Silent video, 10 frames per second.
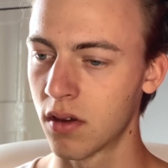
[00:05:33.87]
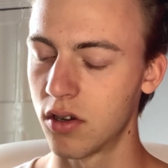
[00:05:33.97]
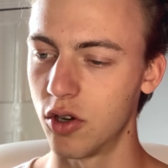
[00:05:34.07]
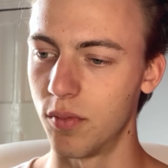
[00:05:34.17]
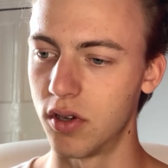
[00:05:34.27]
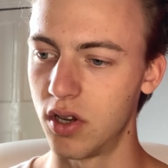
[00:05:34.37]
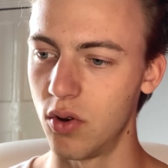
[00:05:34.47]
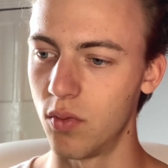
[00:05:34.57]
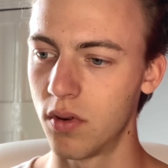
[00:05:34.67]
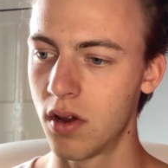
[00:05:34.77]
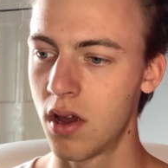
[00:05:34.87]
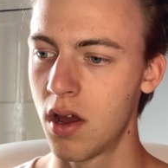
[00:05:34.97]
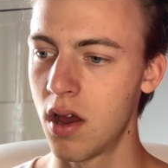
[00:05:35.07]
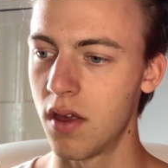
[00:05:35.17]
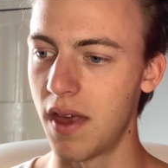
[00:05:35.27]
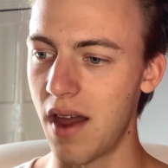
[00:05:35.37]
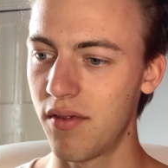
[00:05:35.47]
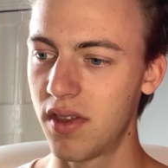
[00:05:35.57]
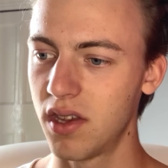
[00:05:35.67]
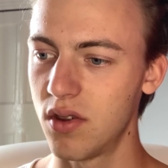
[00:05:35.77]
Number 2, that
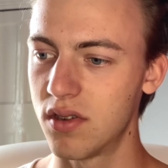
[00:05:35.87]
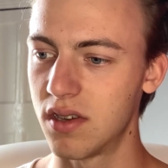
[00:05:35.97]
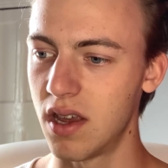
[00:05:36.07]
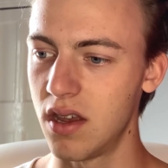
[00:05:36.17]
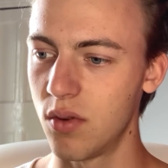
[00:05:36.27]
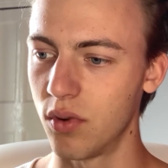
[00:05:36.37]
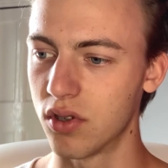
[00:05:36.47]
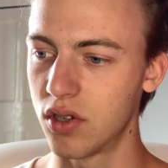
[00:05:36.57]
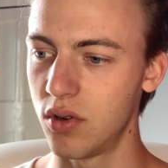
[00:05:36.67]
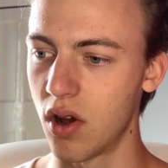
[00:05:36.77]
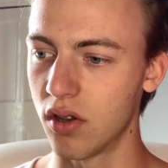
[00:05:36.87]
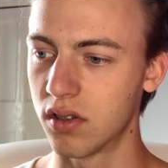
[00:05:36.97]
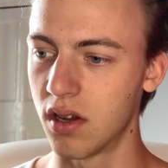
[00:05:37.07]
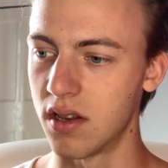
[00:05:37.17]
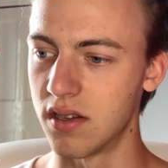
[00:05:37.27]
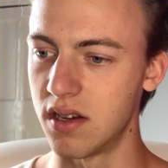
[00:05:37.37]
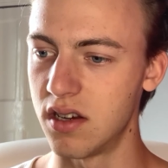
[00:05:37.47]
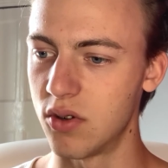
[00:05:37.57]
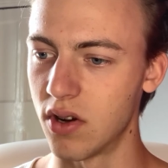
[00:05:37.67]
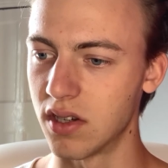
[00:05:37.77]
everything you see will soon alter and cease
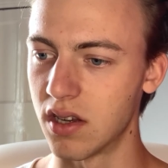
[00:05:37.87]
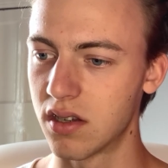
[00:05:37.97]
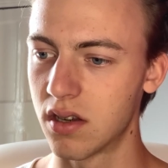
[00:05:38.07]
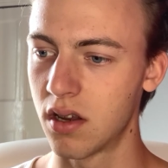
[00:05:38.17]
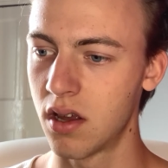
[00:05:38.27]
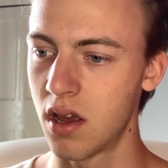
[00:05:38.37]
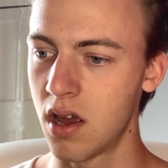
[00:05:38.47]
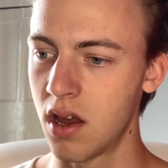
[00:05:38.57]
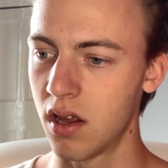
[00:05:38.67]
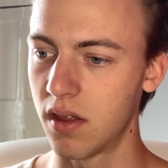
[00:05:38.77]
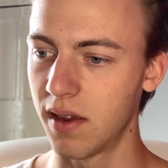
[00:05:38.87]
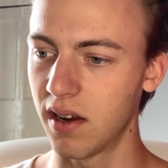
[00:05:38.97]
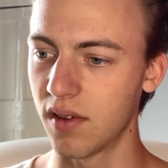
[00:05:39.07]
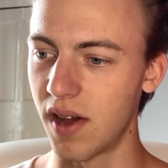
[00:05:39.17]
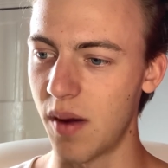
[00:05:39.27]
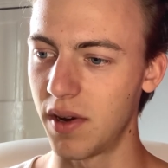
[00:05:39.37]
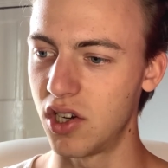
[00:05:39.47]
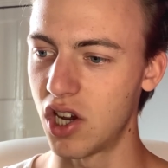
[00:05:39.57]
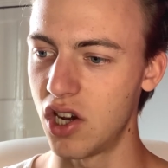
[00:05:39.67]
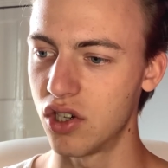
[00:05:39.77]
to exist. Think of how many
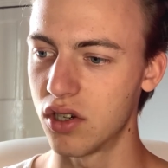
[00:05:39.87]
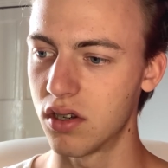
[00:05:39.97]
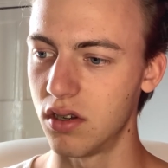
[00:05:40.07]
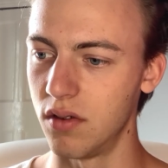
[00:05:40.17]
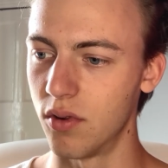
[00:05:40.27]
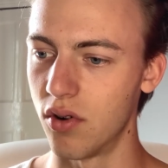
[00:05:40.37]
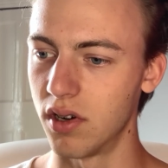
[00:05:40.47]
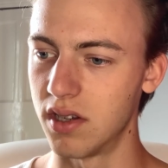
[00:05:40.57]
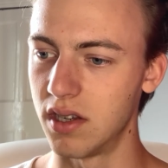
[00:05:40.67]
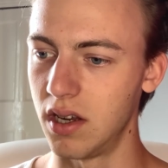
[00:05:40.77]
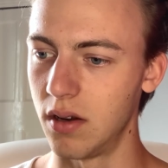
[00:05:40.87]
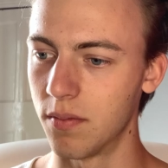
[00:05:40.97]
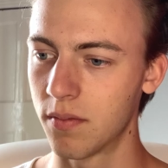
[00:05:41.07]
changes you've already seen.